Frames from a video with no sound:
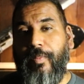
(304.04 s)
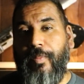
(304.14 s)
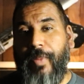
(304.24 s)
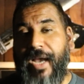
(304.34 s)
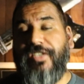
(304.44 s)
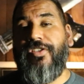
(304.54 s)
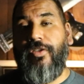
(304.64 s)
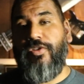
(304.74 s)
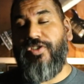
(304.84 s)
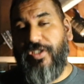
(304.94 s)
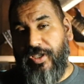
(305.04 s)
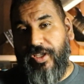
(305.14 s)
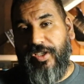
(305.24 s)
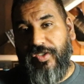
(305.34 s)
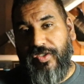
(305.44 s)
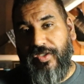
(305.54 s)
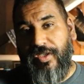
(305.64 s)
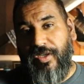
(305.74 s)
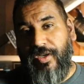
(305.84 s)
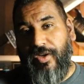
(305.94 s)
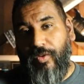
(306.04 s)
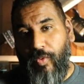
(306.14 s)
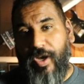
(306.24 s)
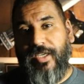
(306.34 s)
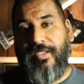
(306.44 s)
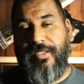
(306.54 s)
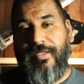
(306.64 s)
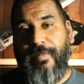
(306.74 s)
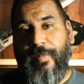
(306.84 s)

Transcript: My solution to this was,